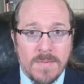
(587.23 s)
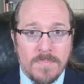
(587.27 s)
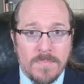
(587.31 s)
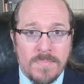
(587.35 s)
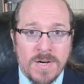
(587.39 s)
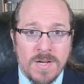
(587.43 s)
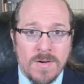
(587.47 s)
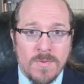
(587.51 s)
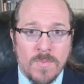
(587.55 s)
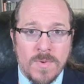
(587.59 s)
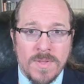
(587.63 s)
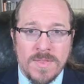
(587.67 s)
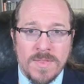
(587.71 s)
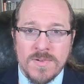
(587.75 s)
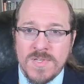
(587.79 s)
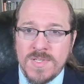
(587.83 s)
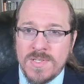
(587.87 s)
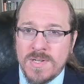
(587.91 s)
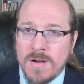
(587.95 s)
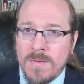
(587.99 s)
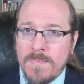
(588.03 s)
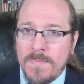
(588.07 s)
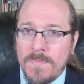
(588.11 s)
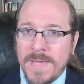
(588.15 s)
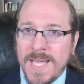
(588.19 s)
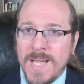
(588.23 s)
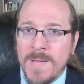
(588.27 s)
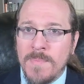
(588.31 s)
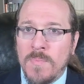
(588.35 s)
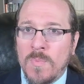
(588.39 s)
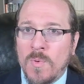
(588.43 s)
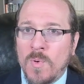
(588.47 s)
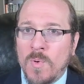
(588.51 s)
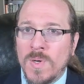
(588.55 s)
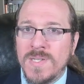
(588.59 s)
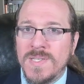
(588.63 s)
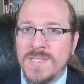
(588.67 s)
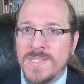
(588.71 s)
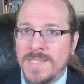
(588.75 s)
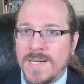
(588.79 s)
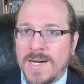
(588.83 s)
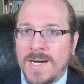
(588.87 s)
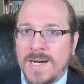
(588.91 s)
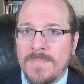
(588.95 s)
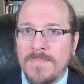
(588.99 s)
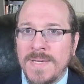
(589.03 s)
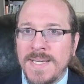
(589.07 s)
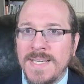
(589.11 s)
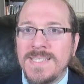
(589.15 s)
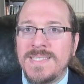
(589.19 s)
But when there start being more
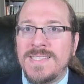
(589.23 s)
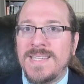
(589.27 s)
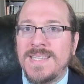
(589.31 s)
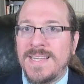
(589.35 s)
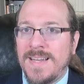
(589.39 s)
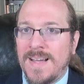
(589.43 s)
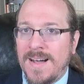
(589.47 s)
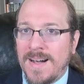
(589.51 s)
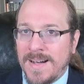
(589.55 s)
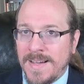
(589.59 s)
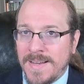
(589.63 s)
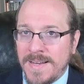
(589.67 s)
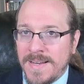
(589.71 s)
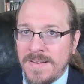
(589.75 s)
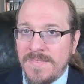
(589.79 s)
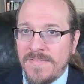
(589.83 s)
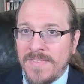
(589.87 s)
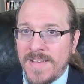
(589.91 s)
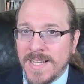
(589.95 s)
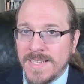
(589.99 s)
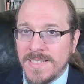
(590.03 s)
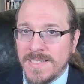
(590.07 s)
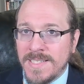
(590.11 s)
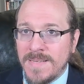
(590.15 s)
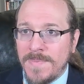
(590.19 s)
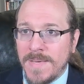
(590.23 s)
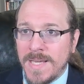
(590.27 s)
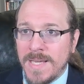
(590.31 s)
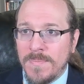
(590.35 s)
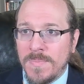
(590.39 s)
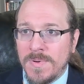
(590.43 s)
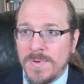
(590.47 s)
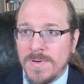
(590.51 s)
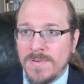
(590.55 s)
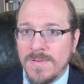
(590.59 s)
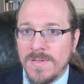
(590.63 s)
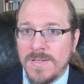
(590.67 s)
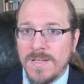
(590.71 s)
zombies than uninfected people,